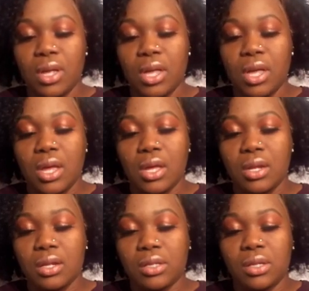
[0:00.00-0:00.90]

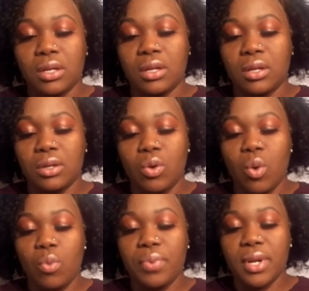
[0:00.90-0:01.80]
and you
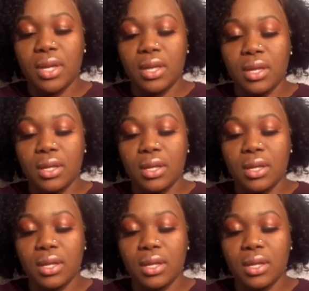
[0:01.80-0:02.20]
open it,